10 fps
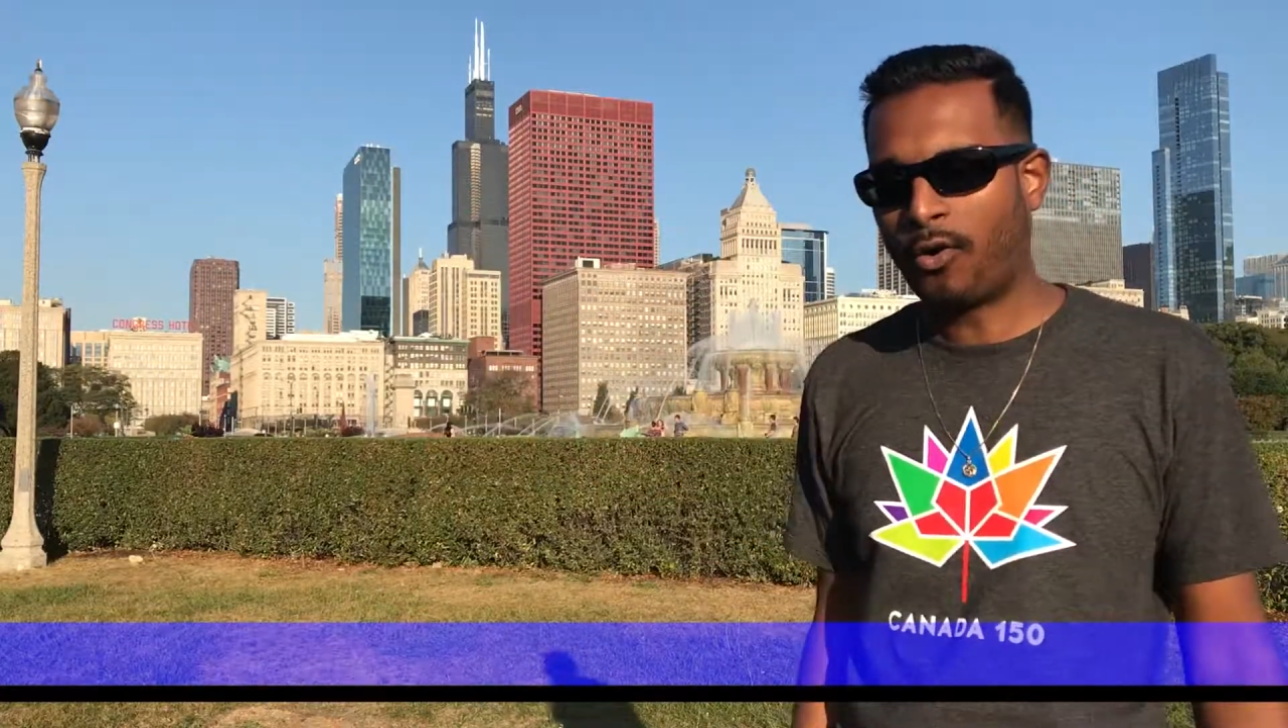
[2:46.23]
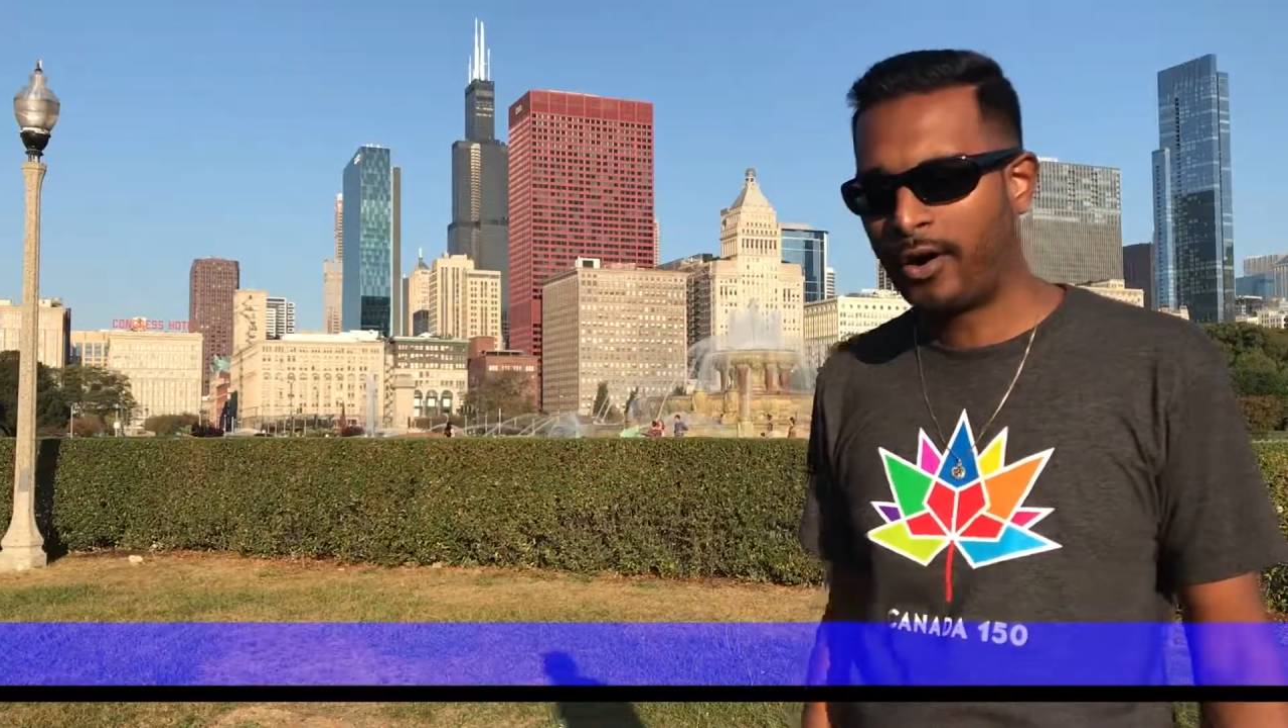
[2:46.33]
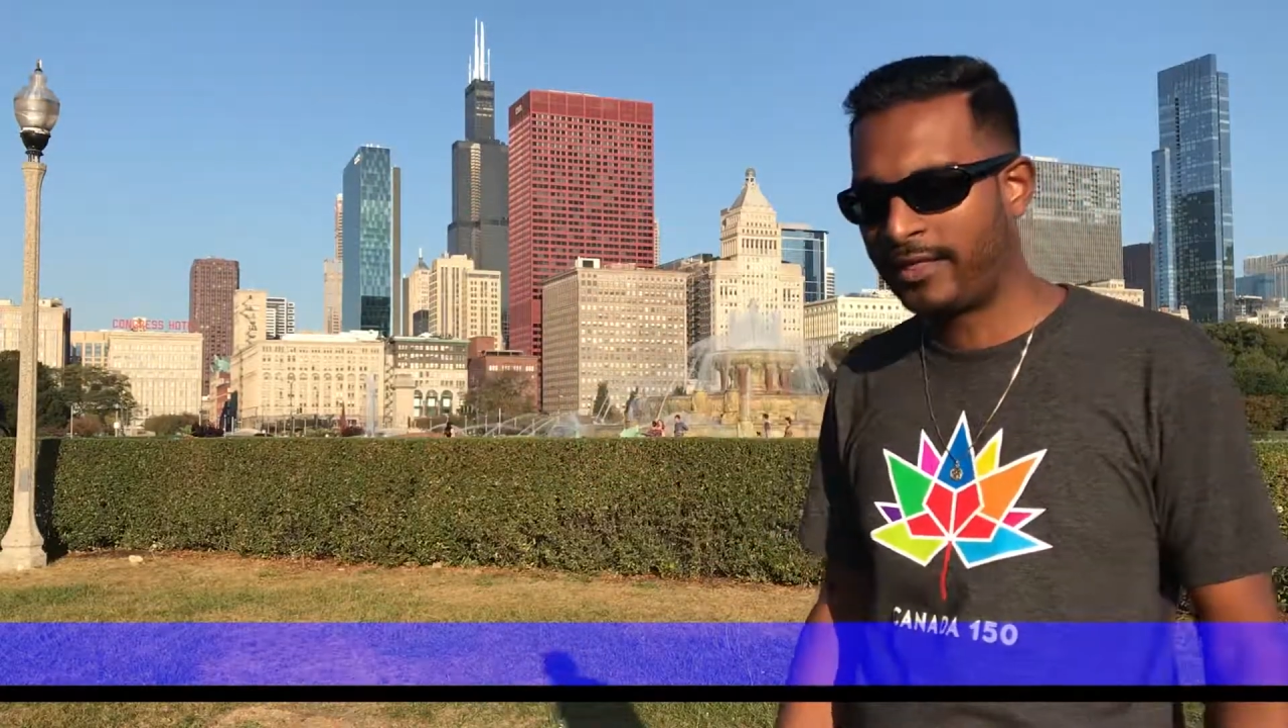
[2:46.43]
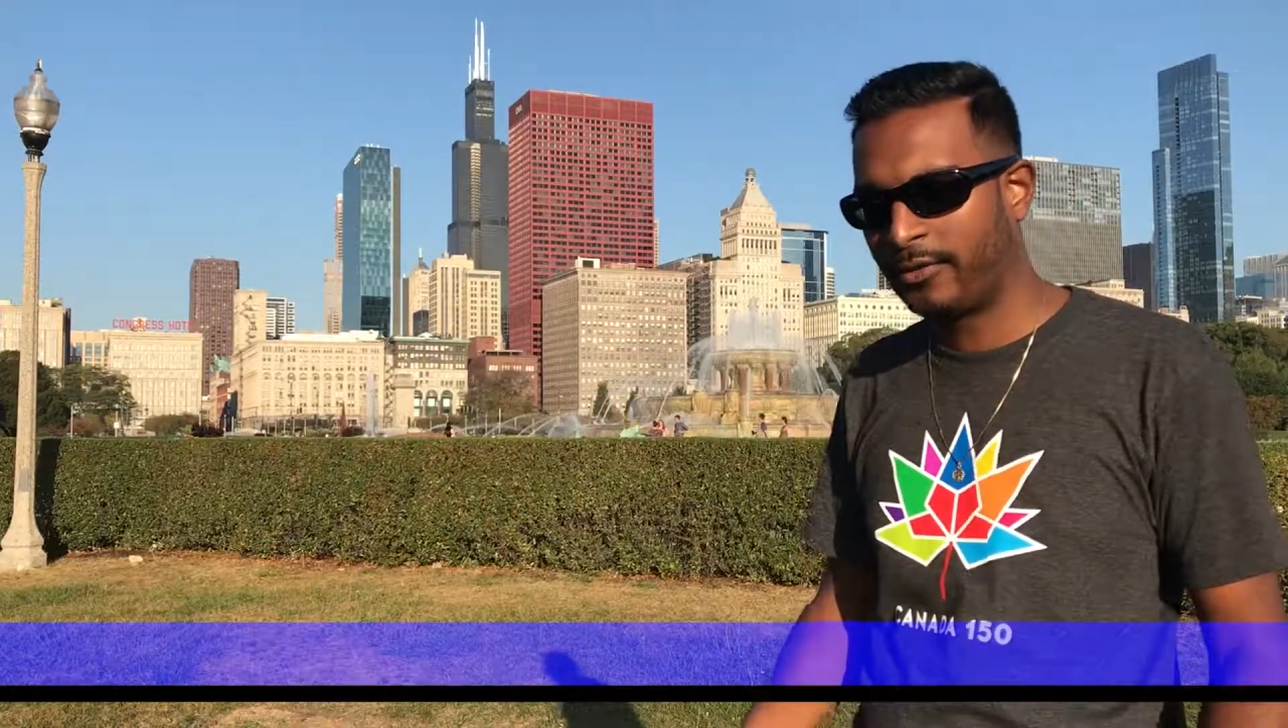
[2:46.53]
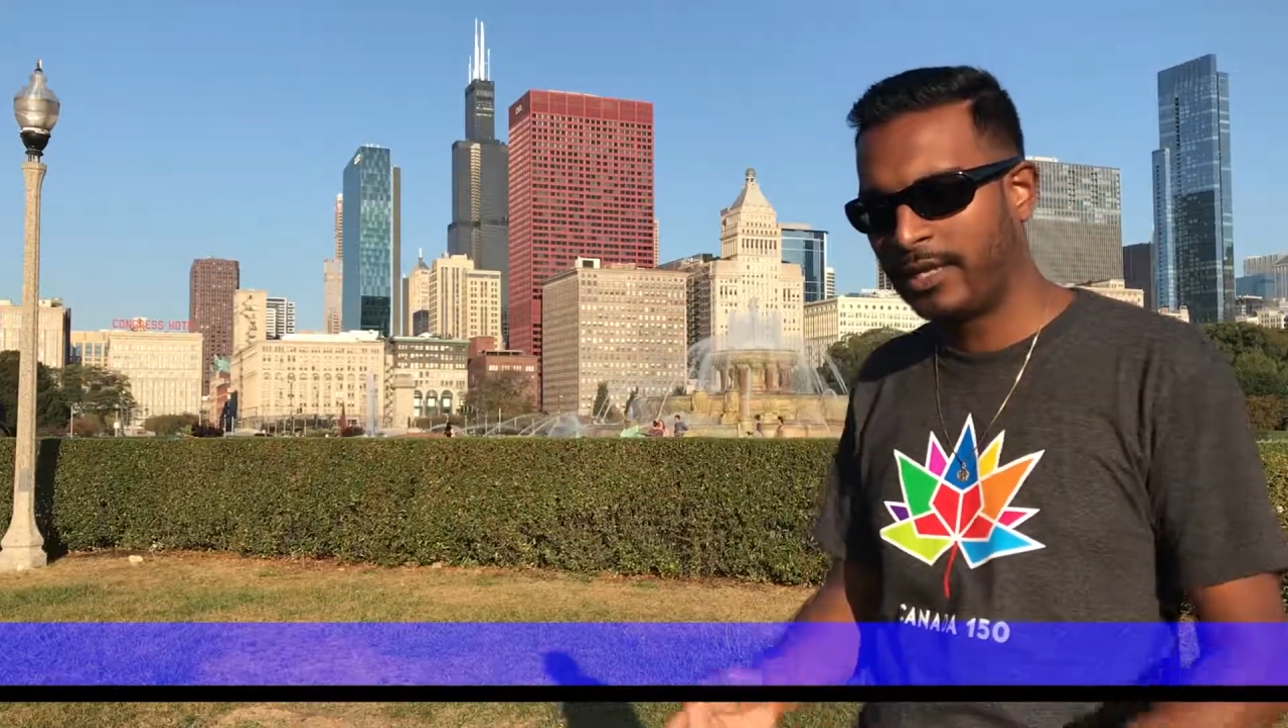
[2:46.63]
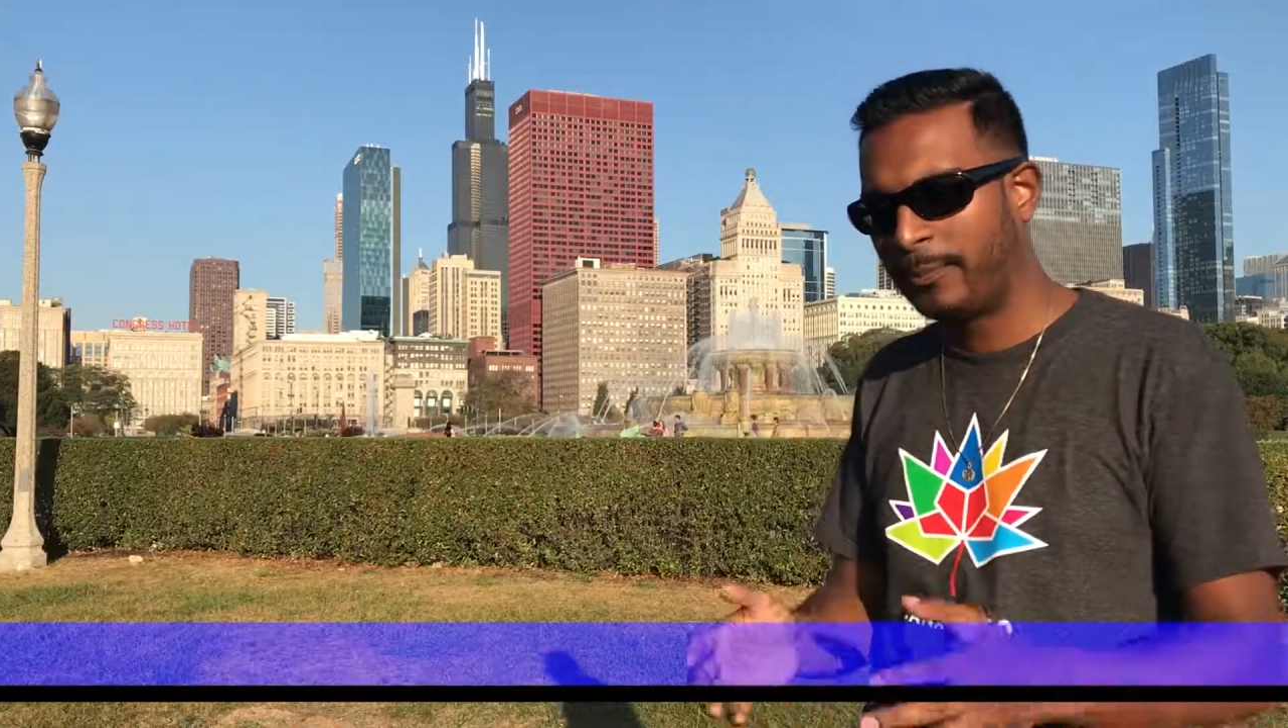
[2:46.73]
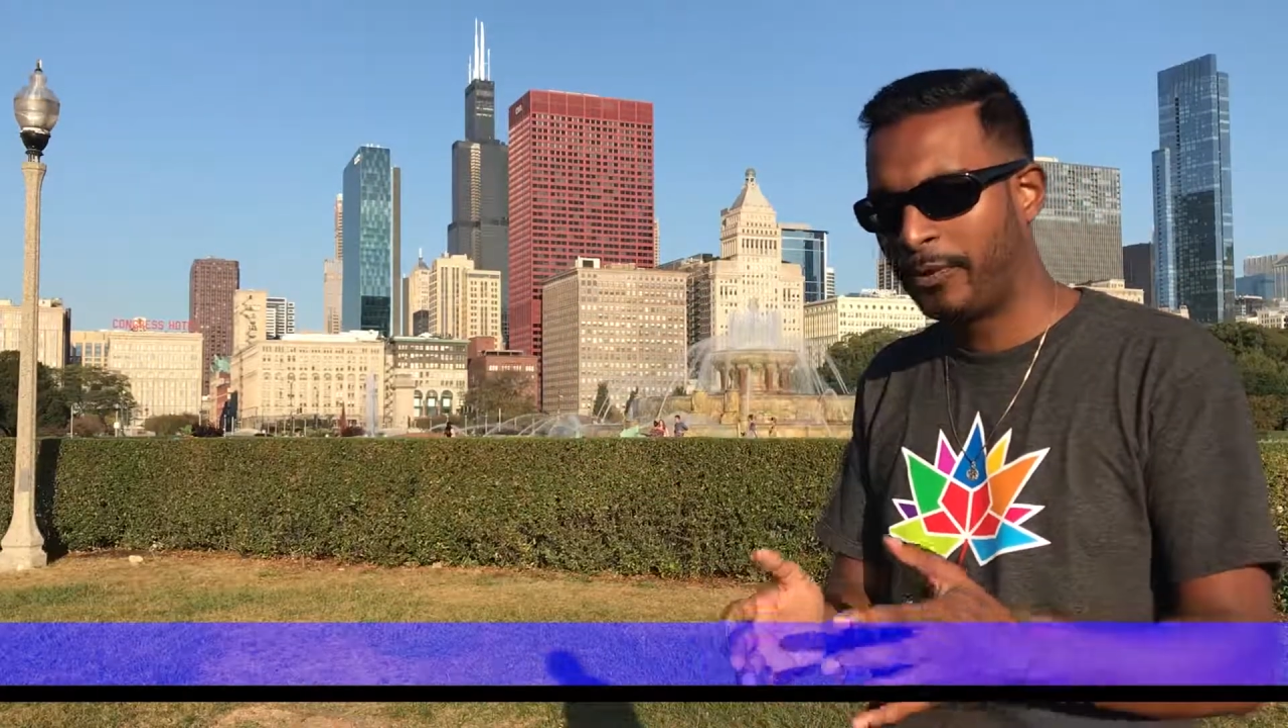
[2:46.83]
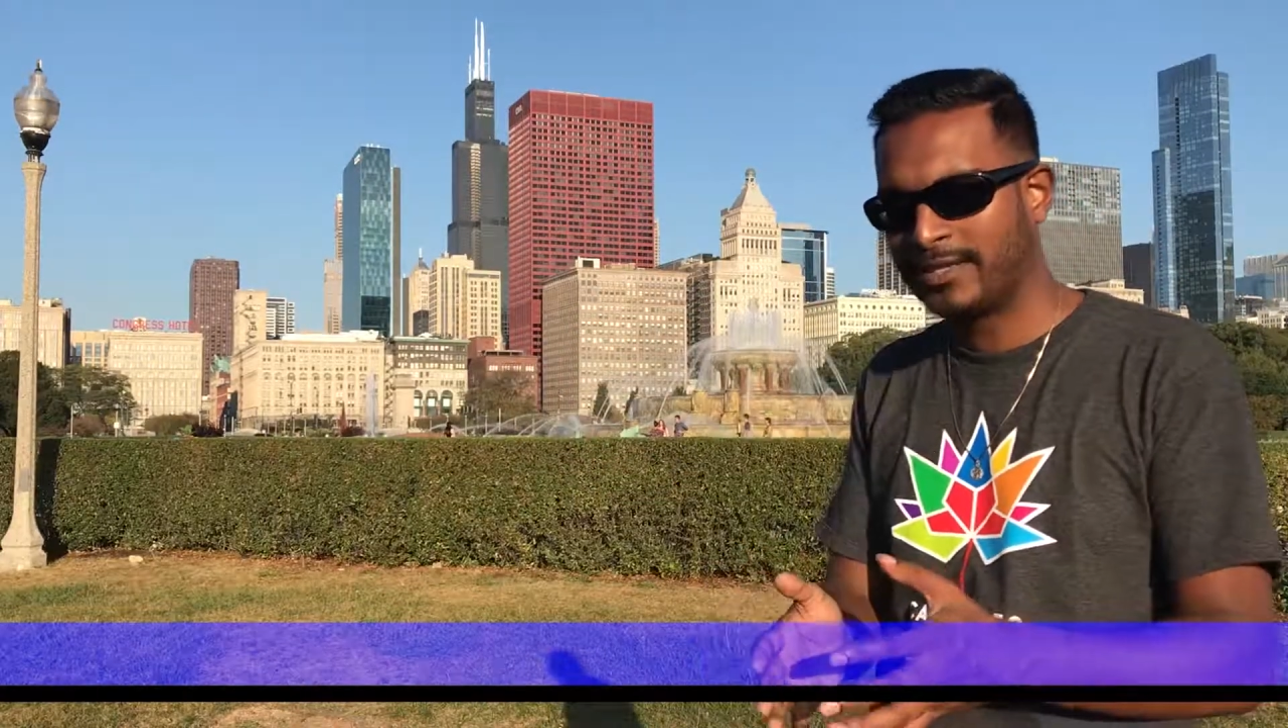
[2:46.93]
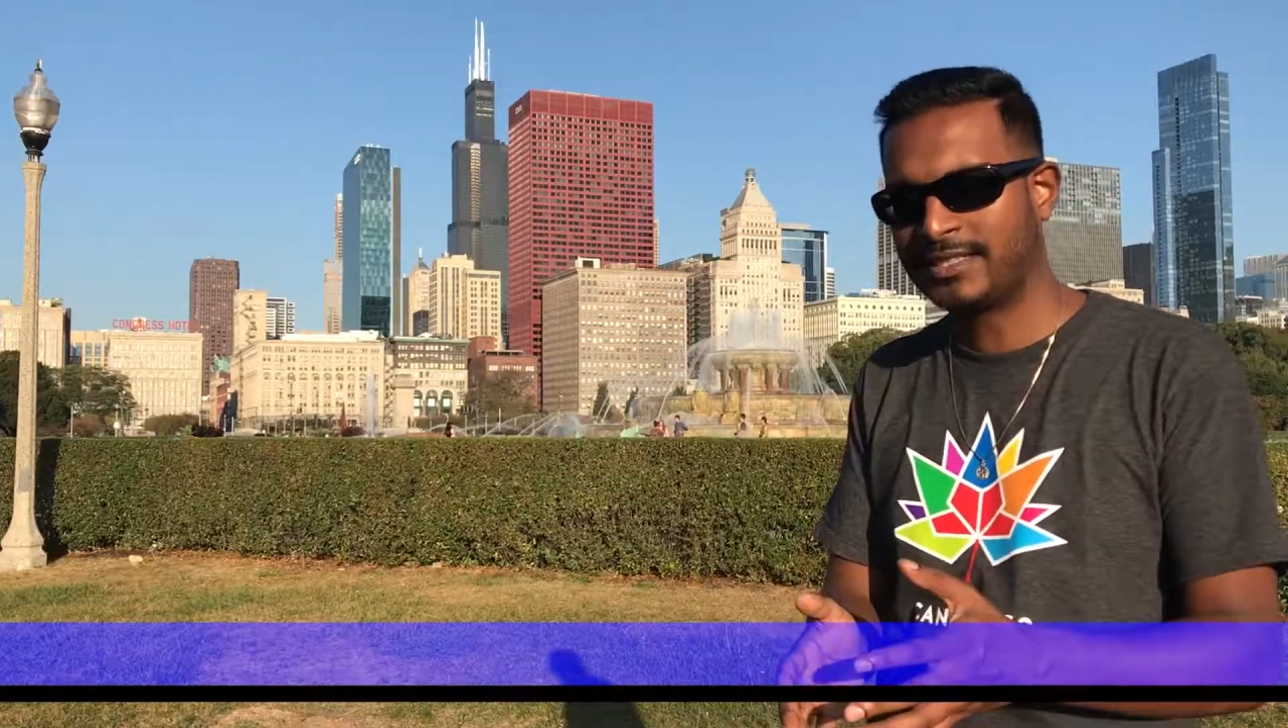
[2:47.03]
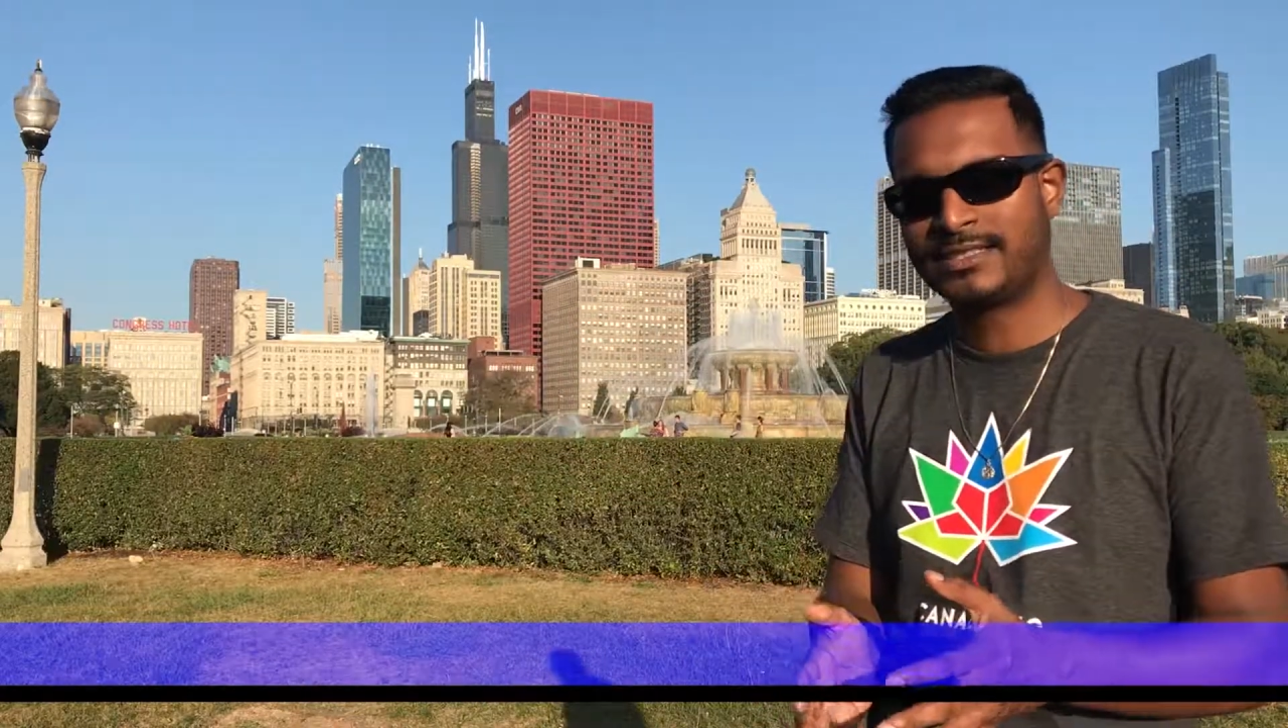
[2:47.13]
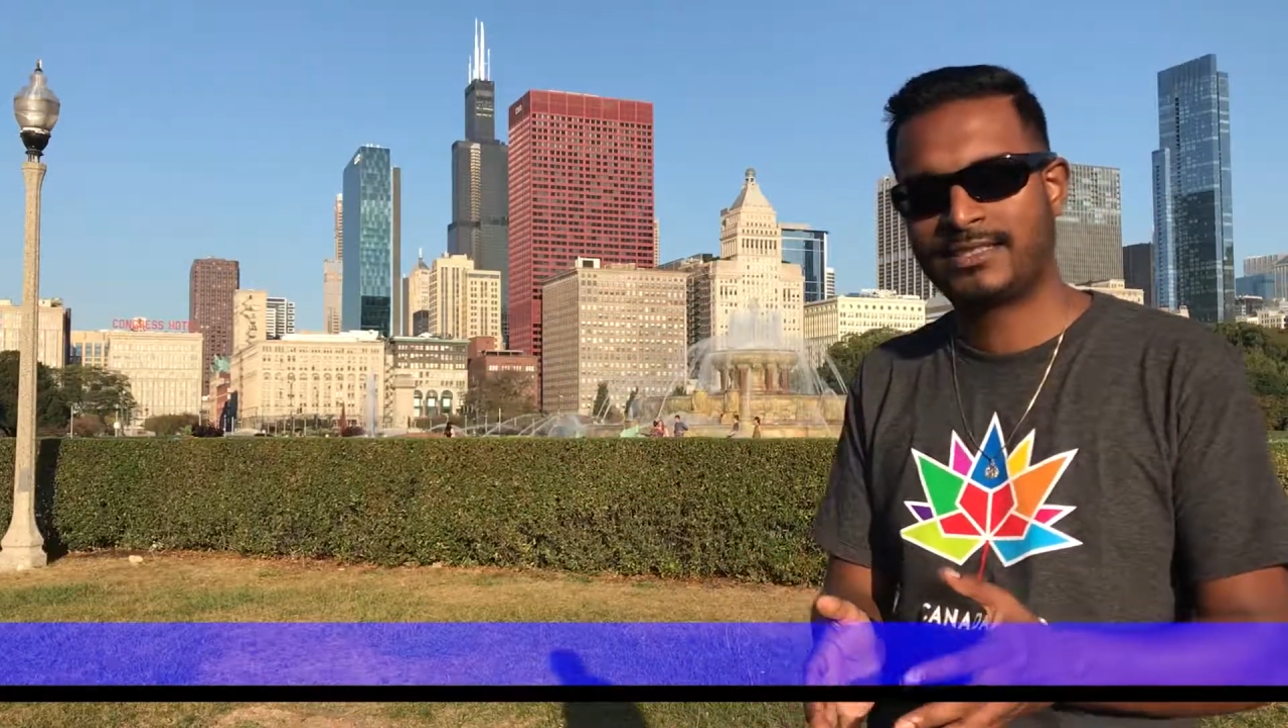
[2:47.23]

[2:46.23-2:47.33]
Or are they really present